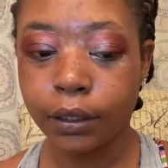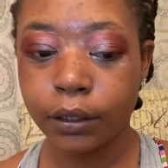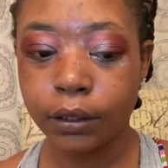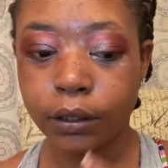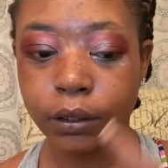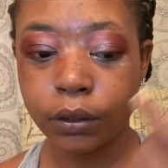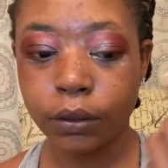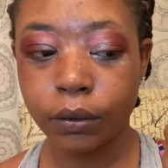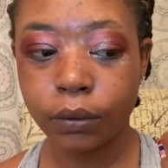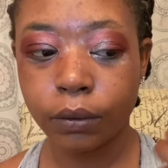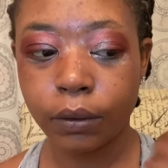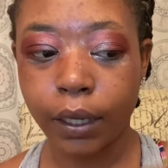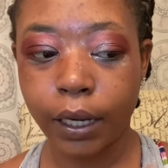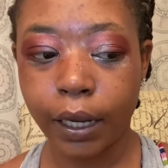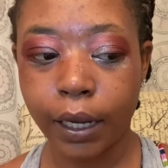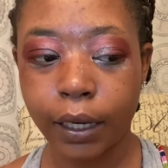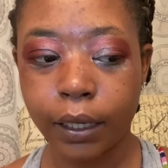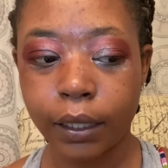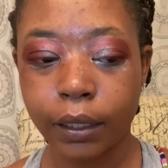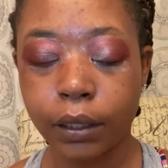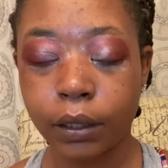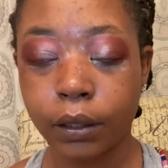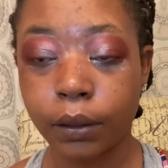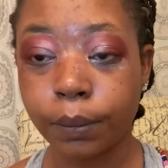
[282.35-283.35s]
to
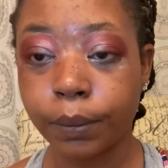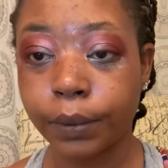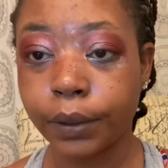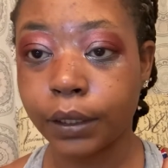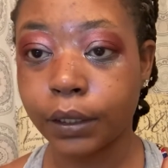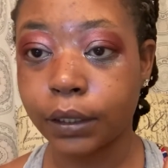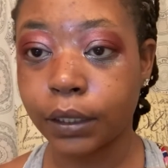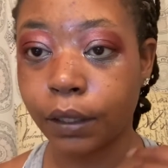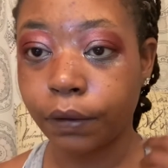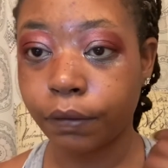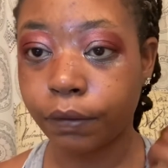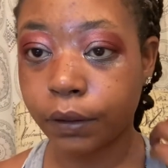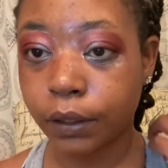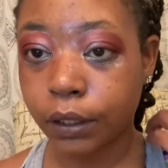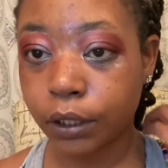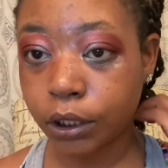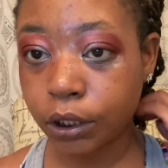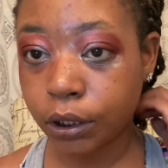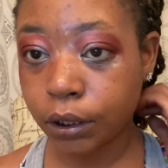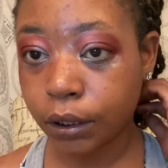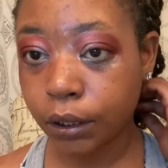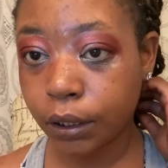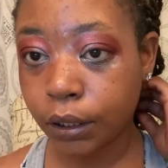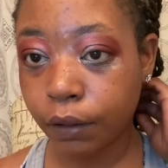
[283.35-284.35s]
add a little bit of
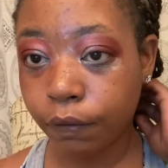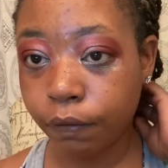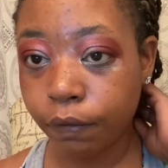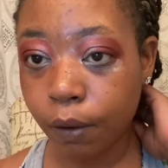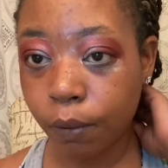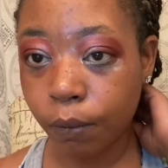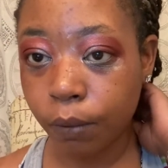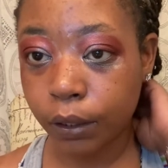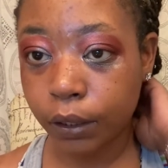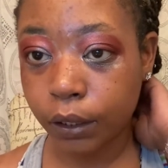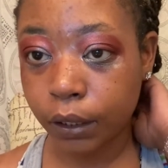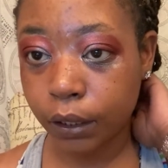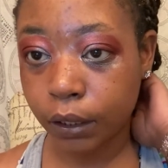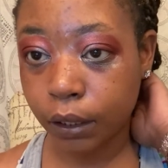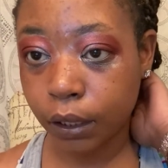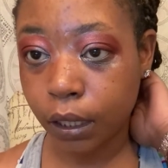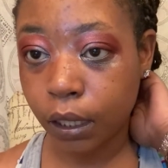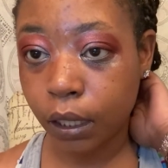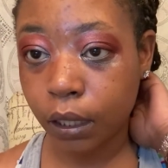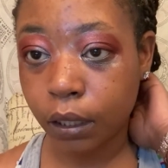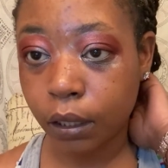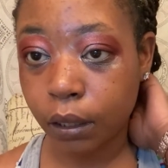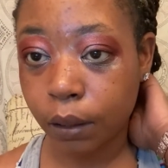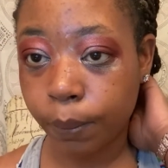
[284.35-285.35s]
definition if I want to get the
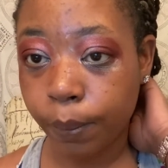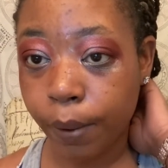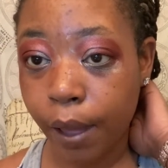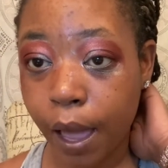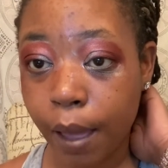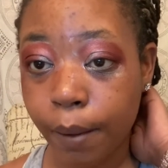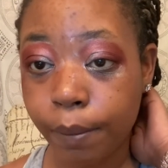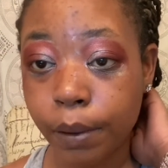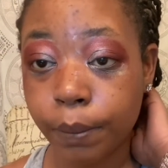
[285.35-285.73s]
color to pop.